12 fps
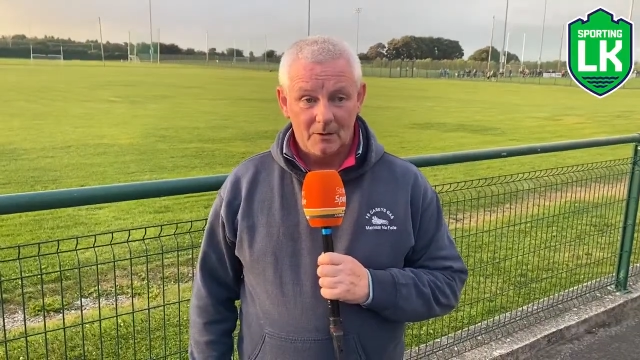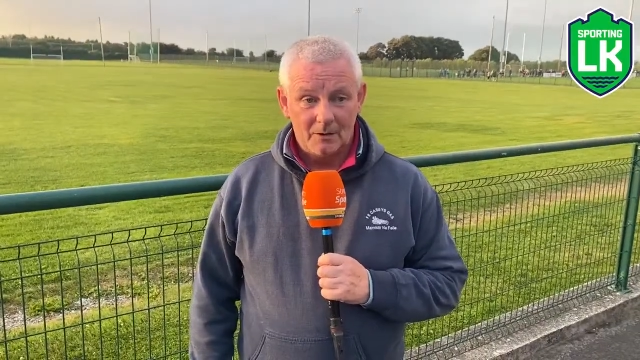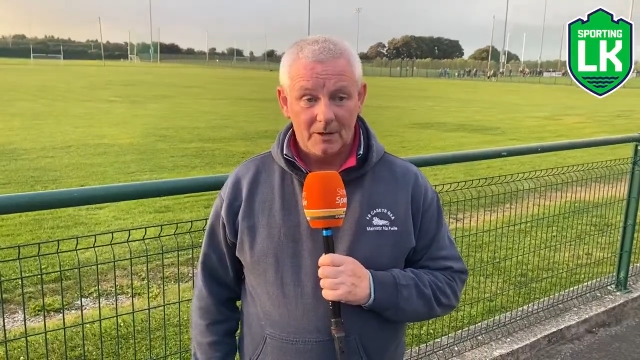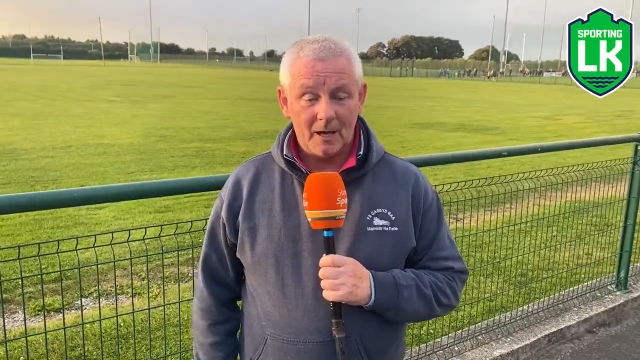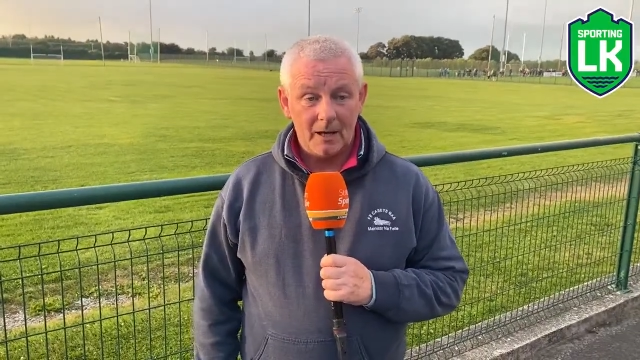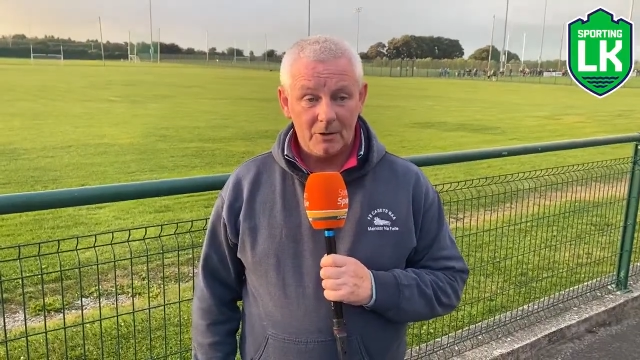
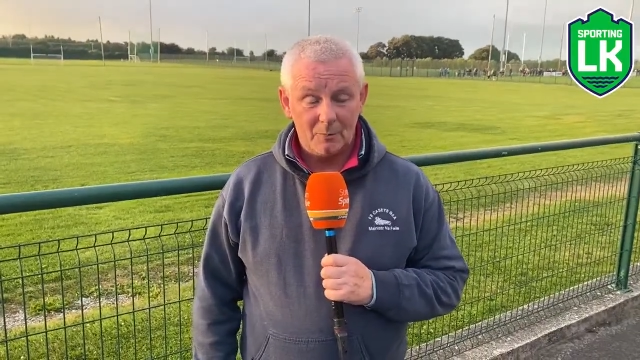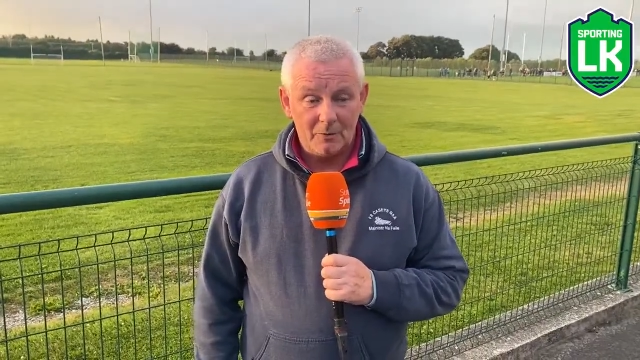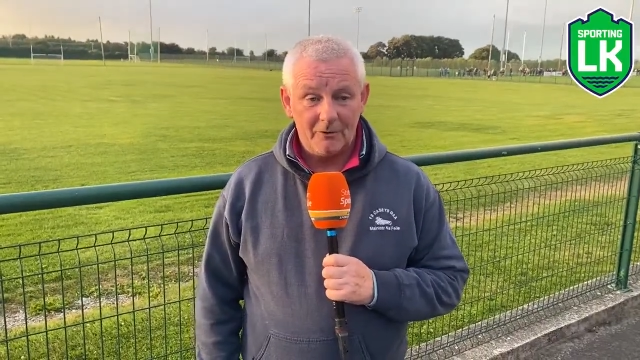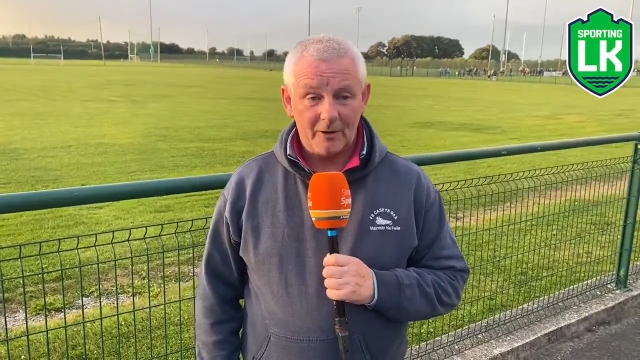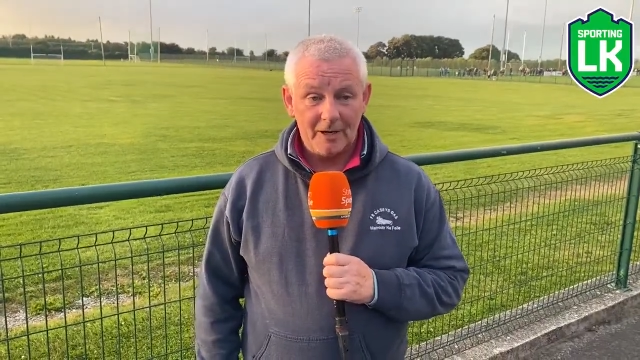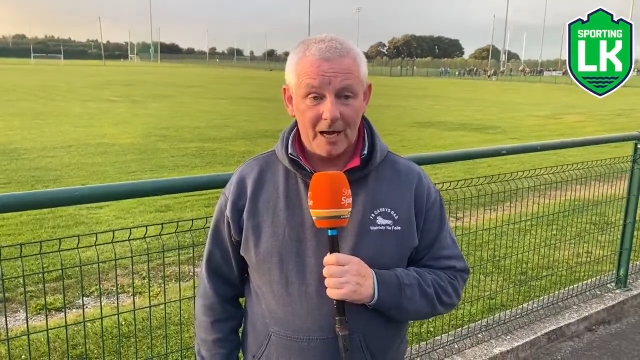Yeah, you'd
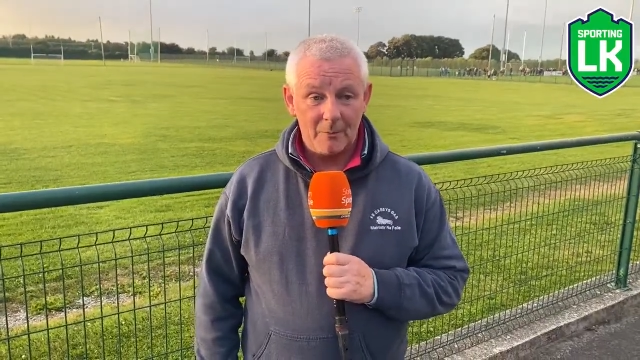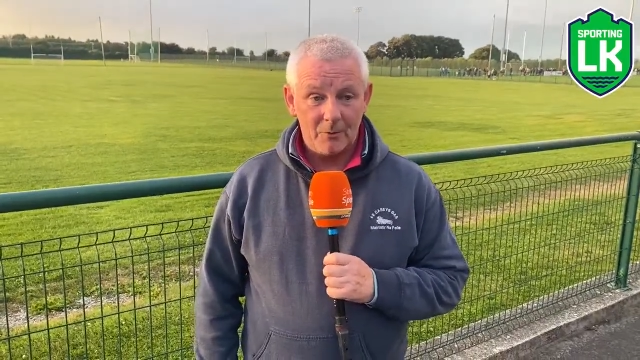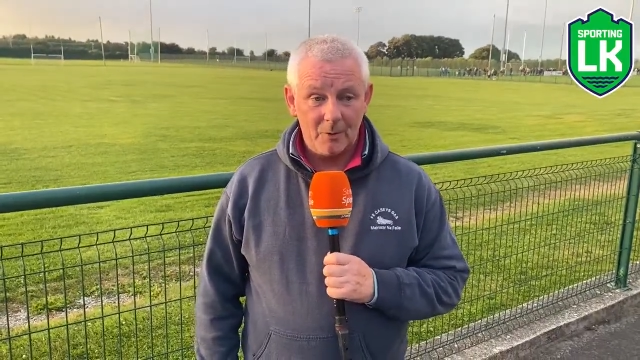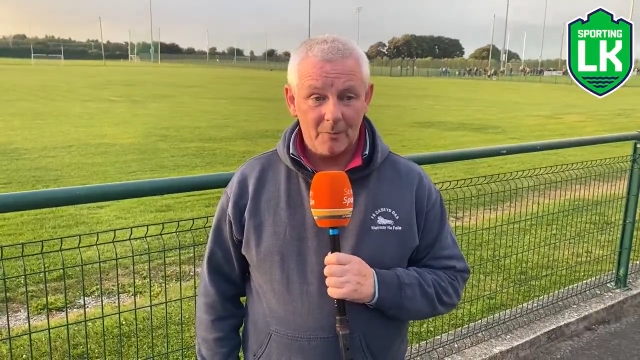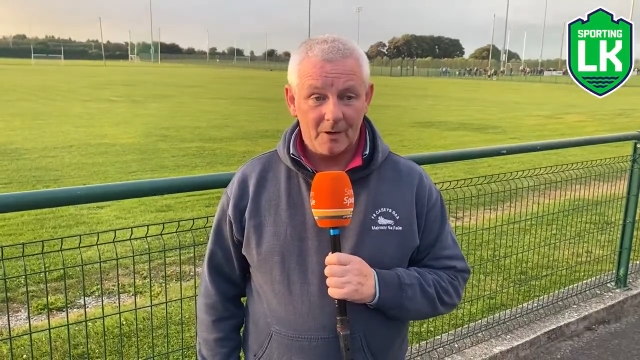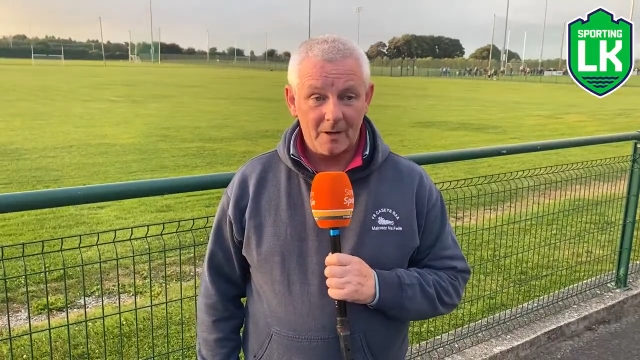be very happy
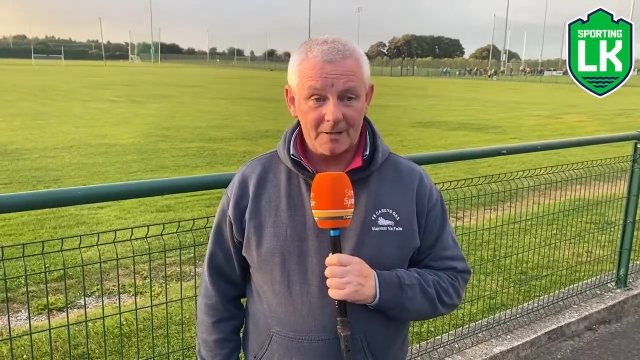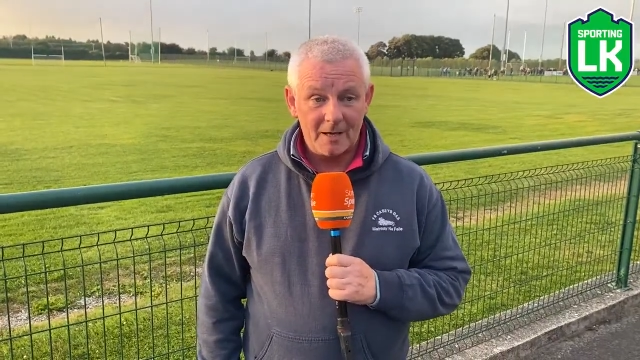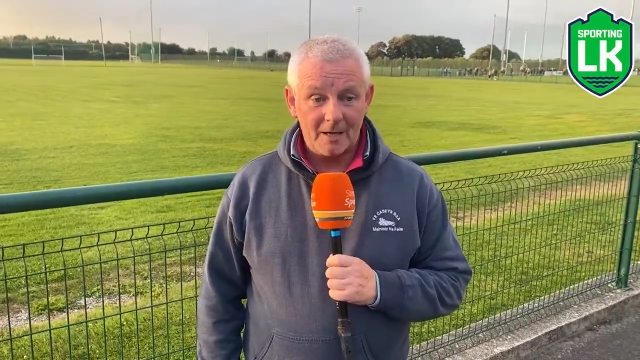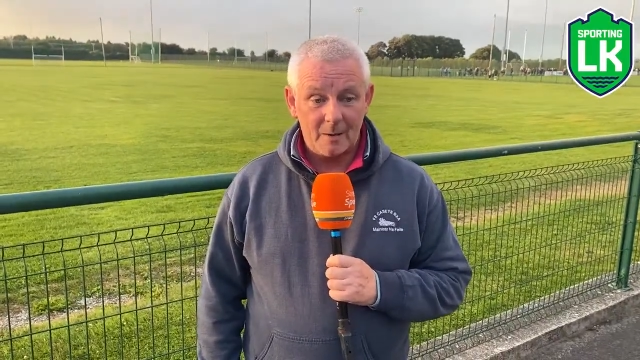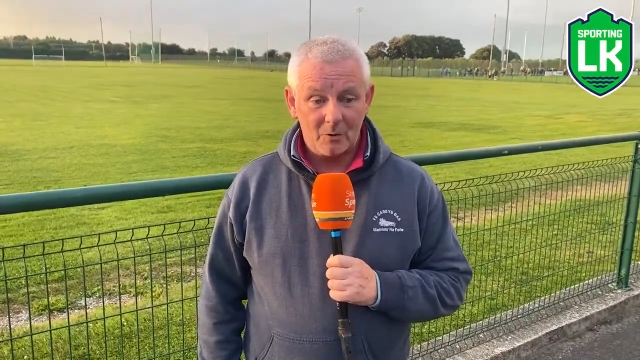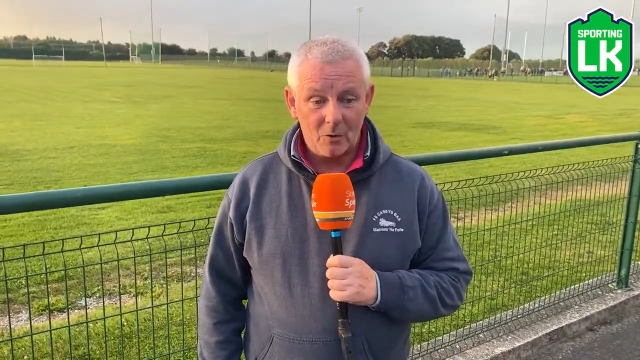with it, because they
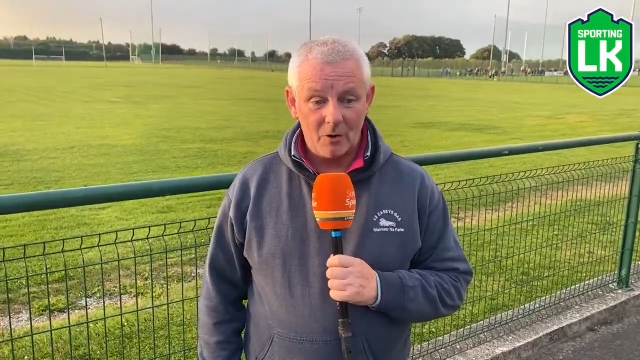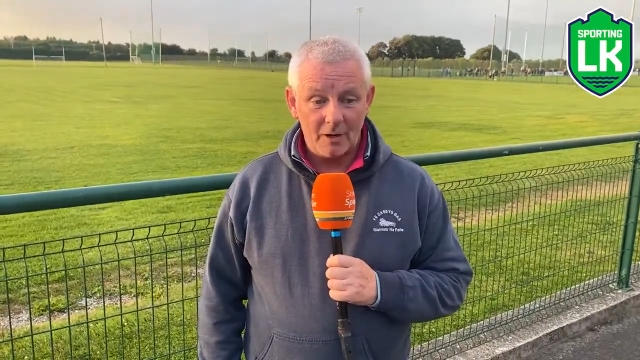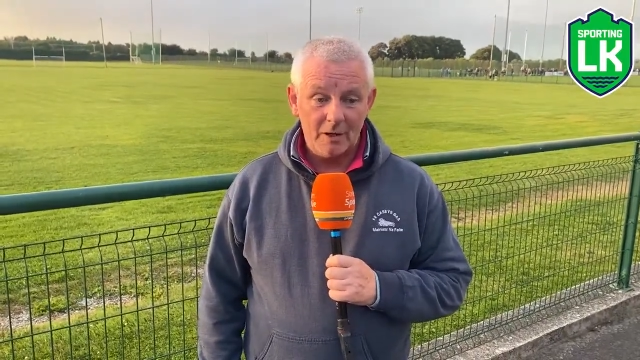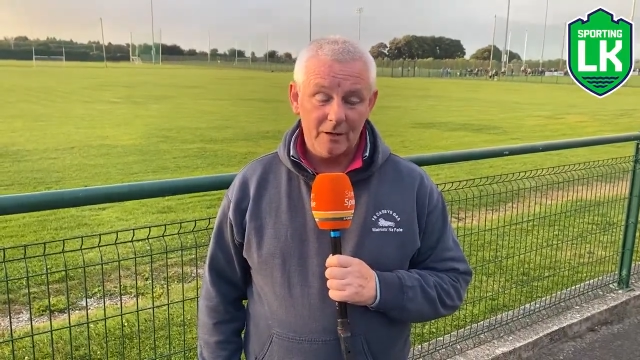kept going,